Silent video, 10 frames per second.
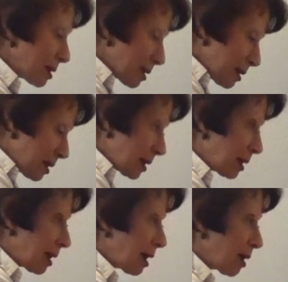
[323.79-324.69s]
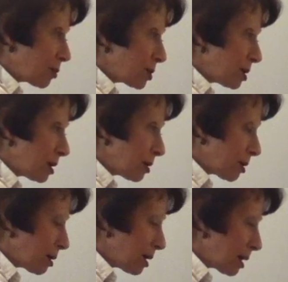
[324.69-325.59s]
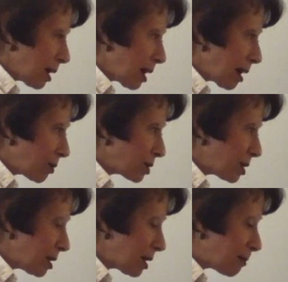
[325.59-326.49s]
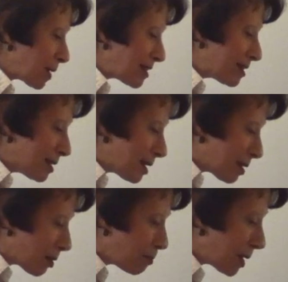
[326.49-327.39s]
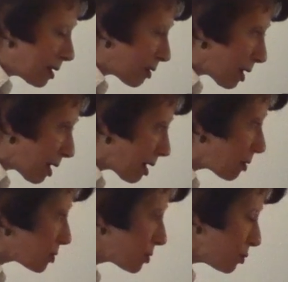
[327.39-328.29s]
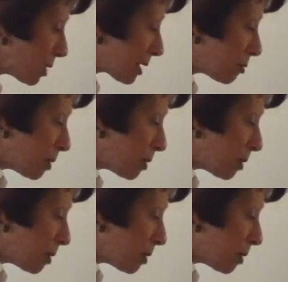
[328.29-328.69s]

Little out here, but here bigger out to get